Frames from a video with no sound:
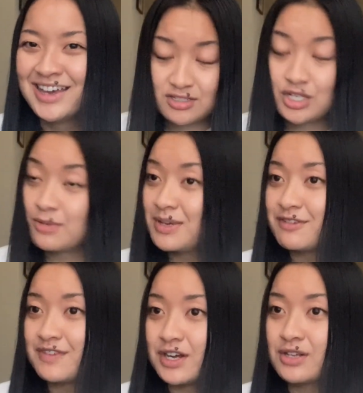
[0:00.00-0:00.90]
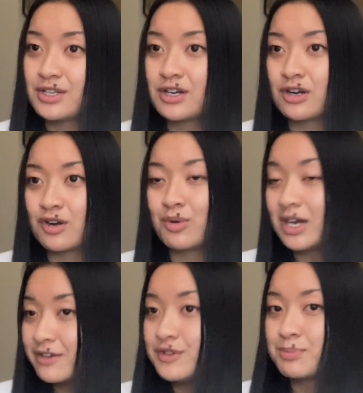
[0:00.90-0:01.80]
To be fair, there are
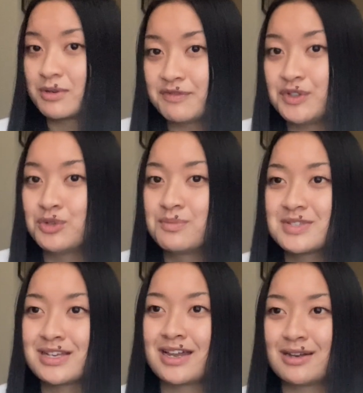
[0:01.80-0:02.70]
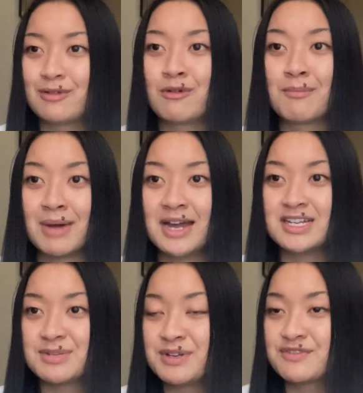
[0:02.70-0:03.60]
quite a few perfumes that
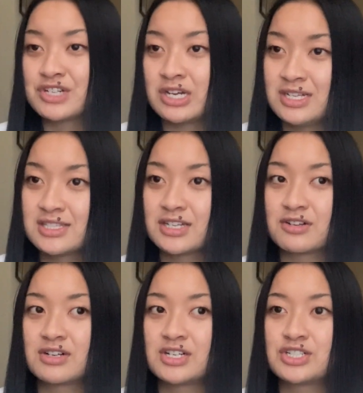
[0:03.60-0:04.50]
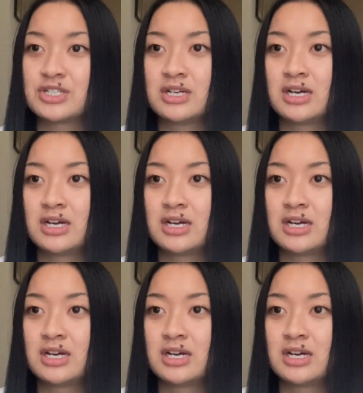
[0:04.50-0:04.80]
remind me of Chinese licorice,